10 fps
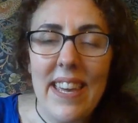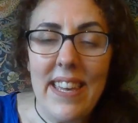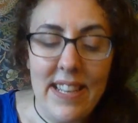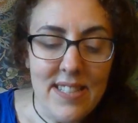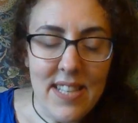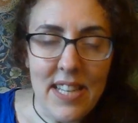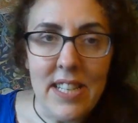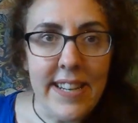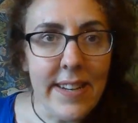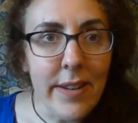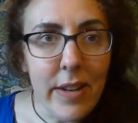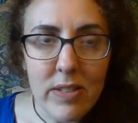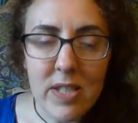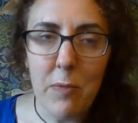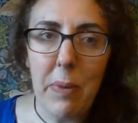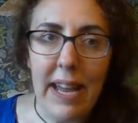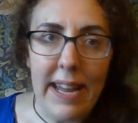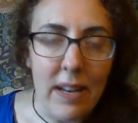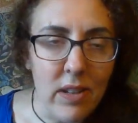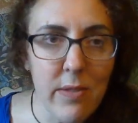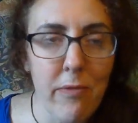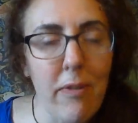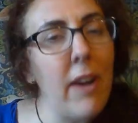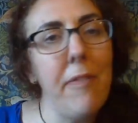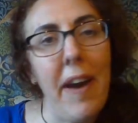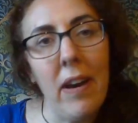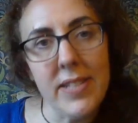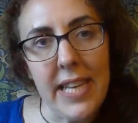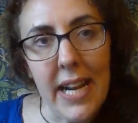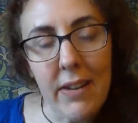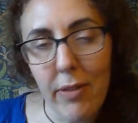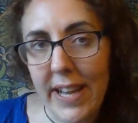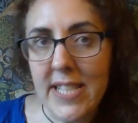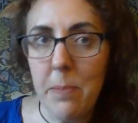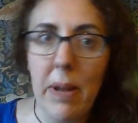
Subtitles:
is they need lots of play, lots of roughhousing, crazy